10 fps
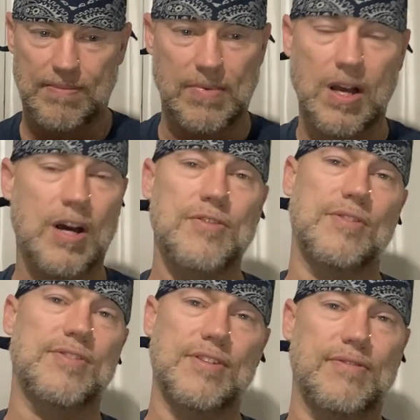
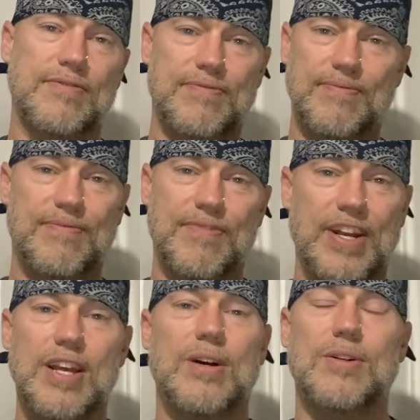hundreds of
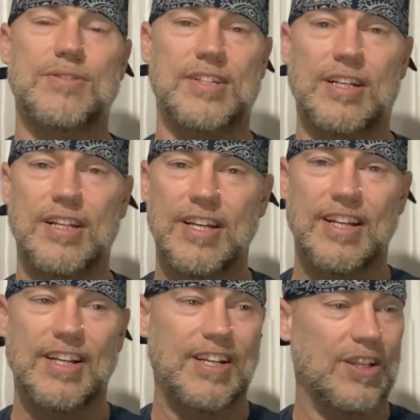videos and
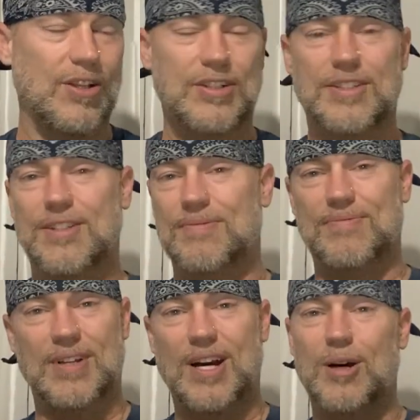looked
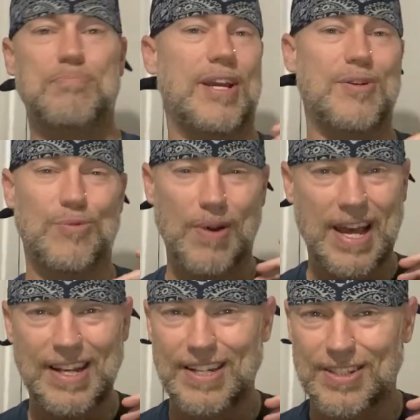up and
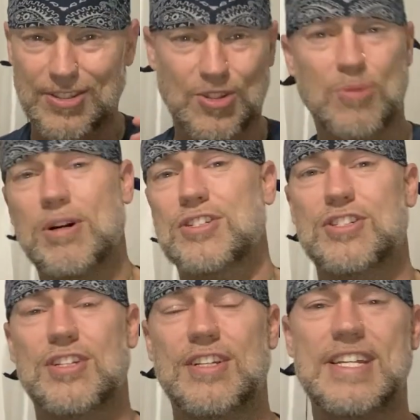read so much
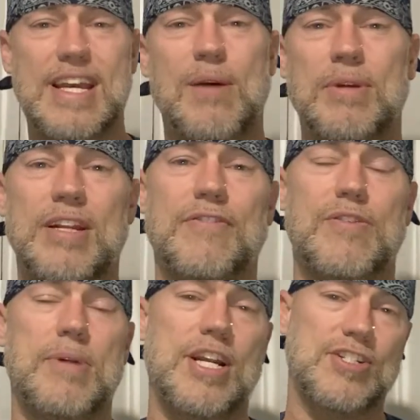DMing
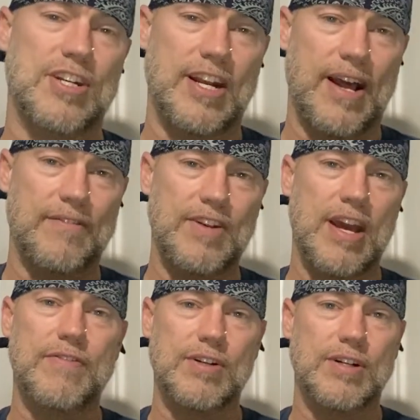information, and I've
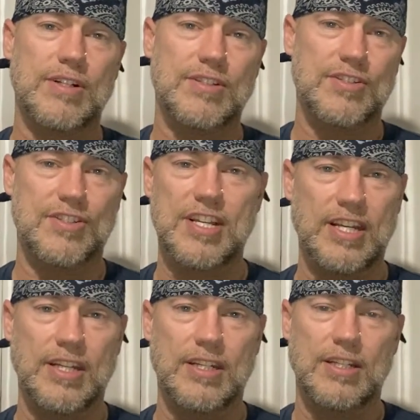never
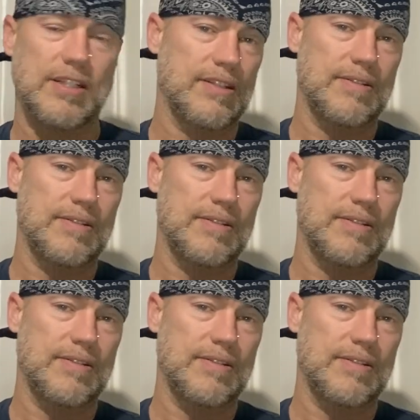seen